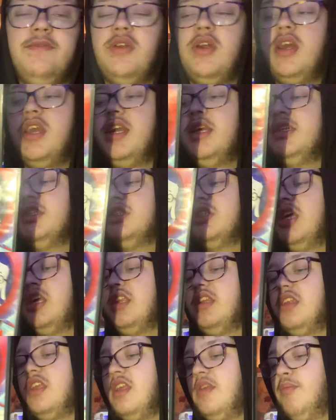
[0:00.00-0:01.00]
friends, they
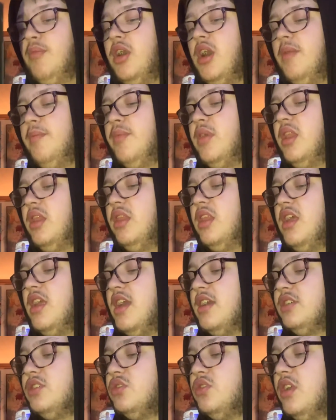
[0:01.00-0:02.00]
team up, and they
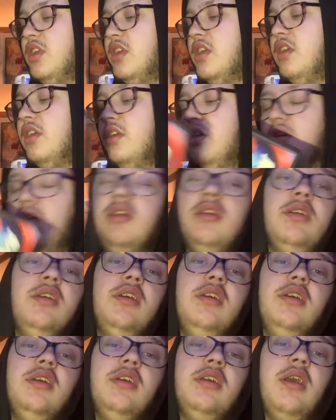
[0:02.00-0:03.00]
actually
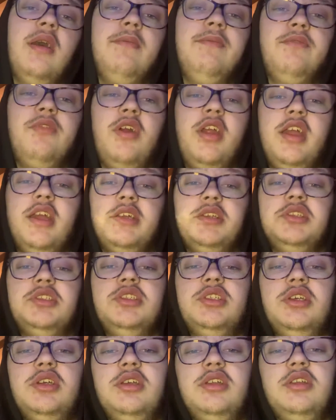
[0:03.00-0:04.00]
become
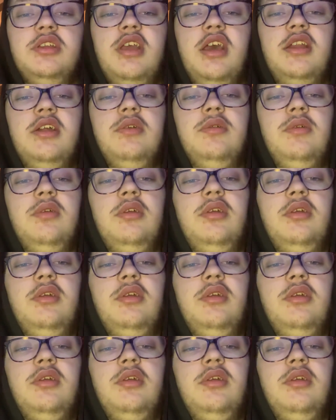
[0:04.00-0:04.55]
friends. Kind of